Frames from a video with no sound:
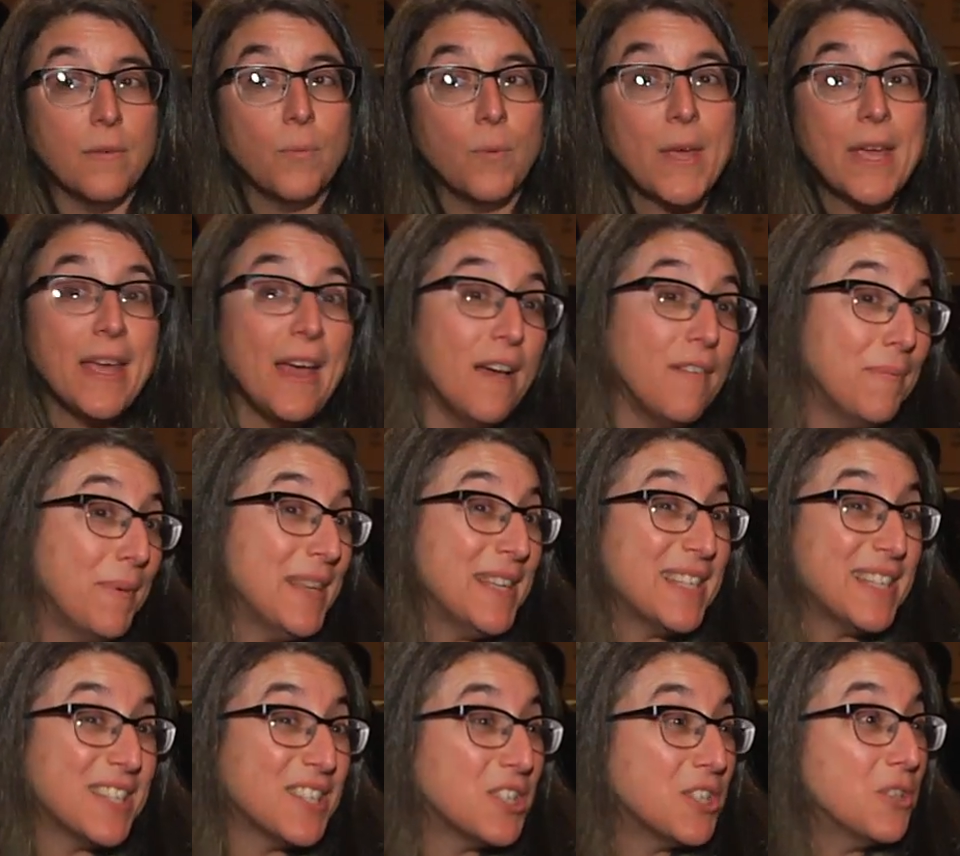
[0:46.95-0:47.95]
we have been
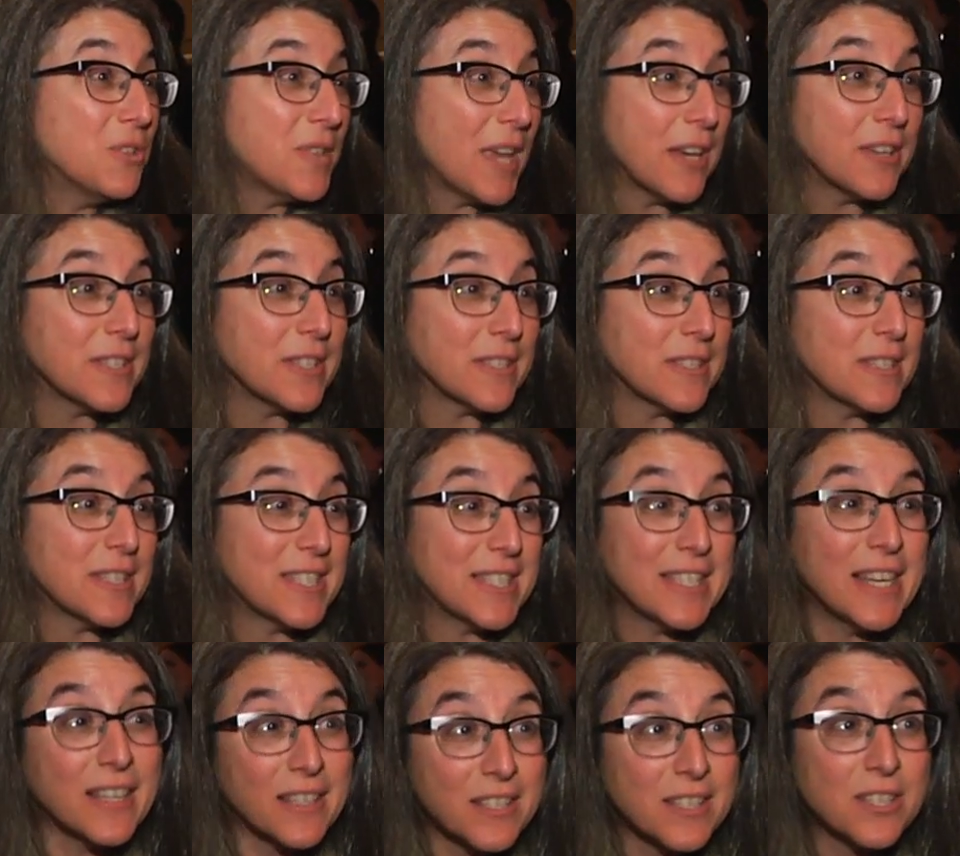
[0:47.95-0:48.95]
since
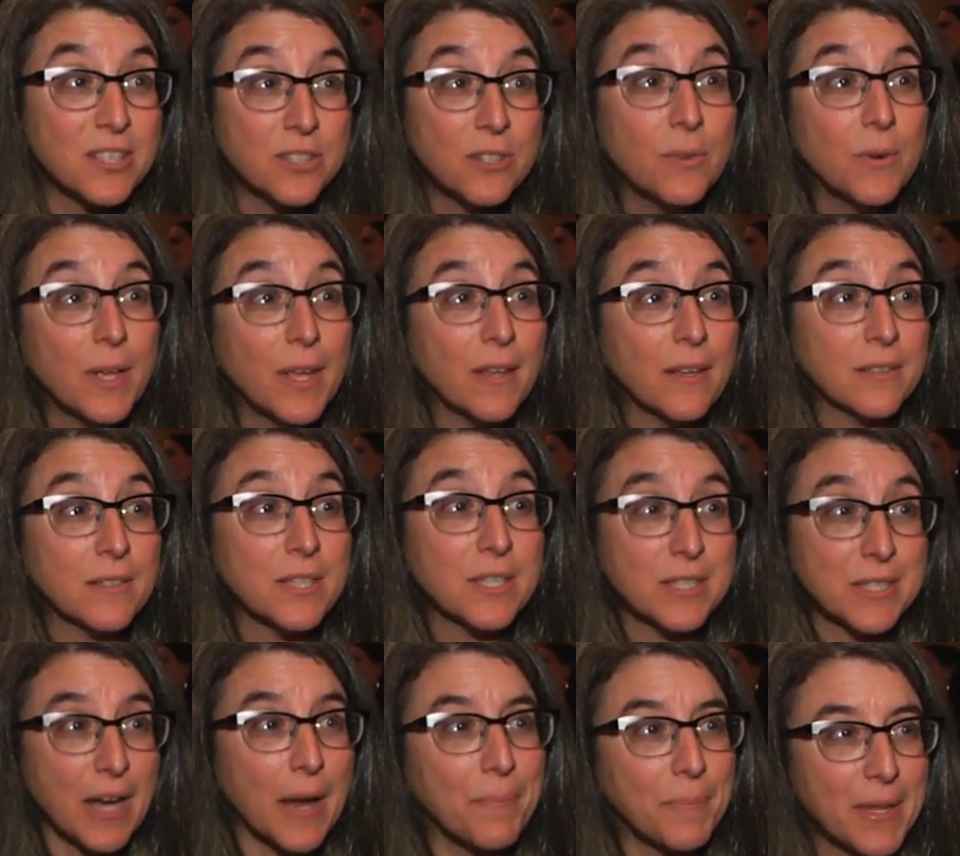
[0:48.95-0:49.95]
2006 suing to
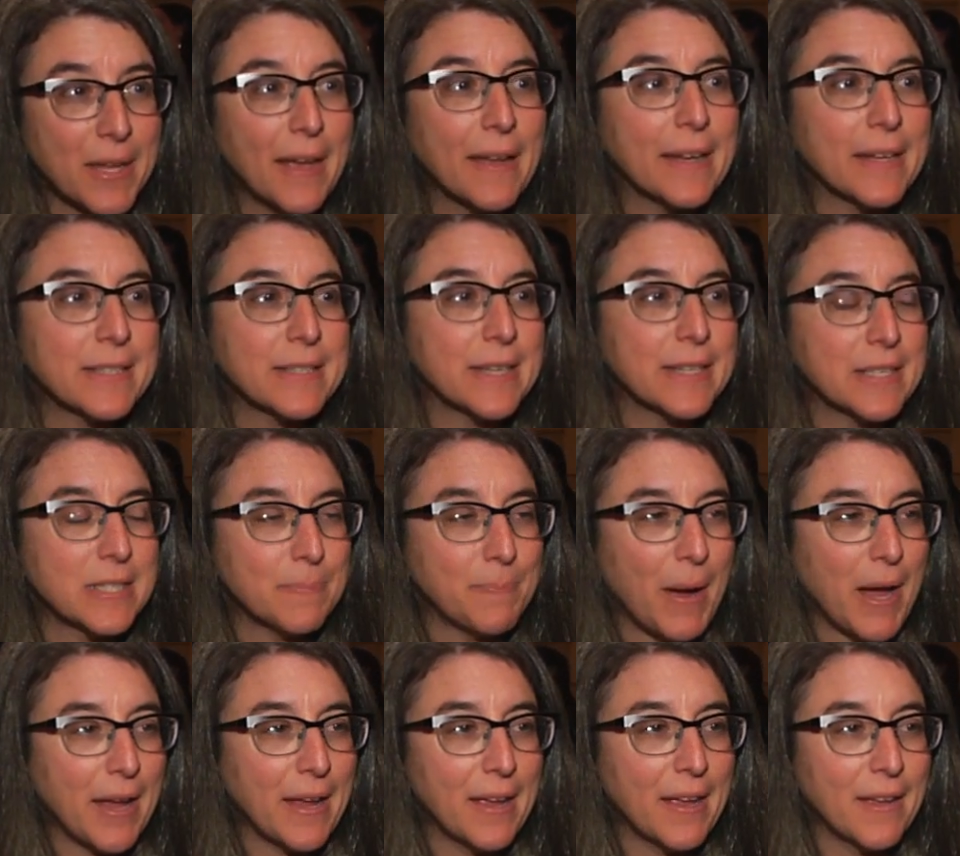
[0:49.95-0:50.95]
stop the NSA
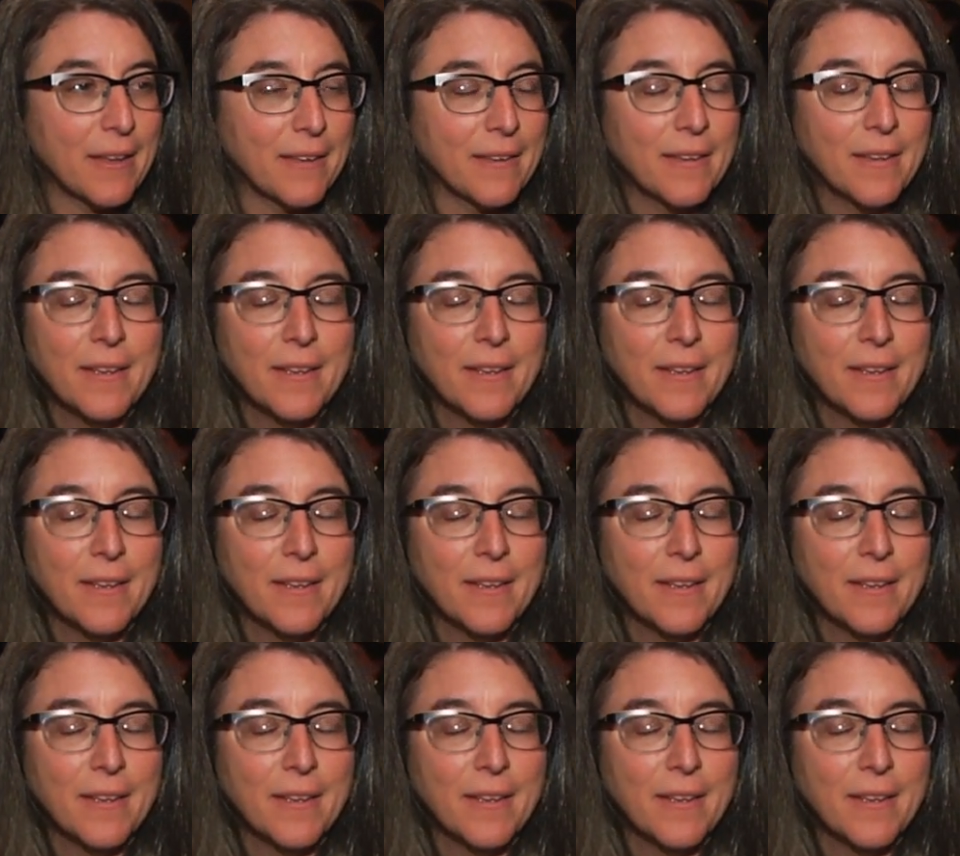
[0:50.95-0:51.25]
spying,